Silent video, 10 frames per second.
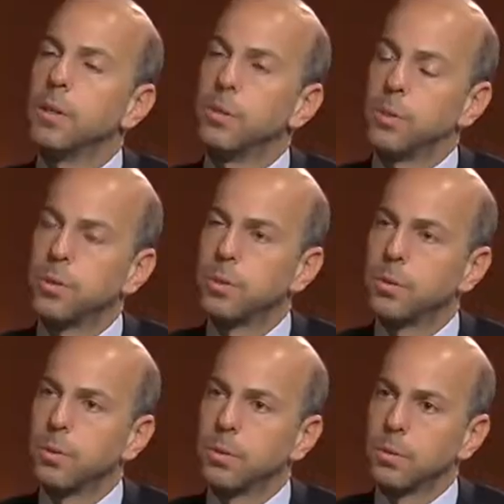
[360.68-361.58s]
Would
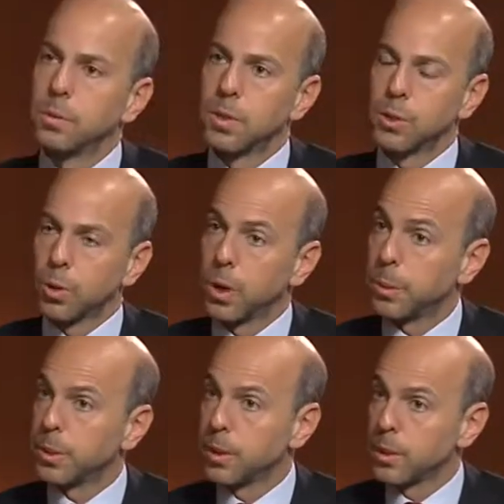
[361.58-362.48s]
you describe
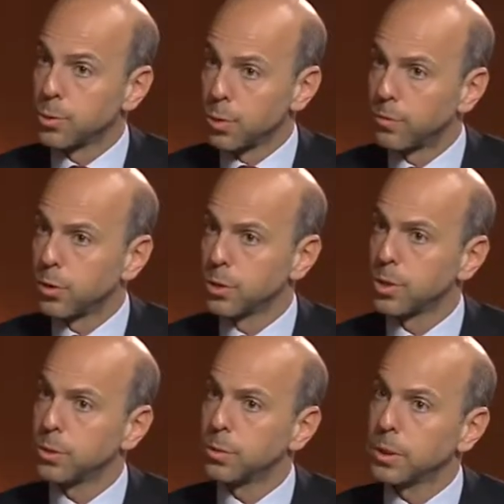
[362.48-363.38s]
it as
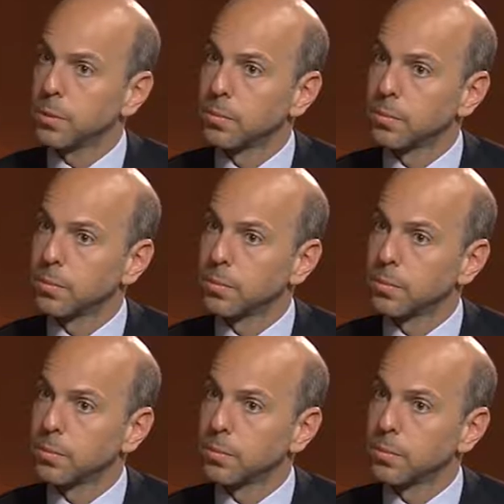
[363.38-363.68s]
revolutionary?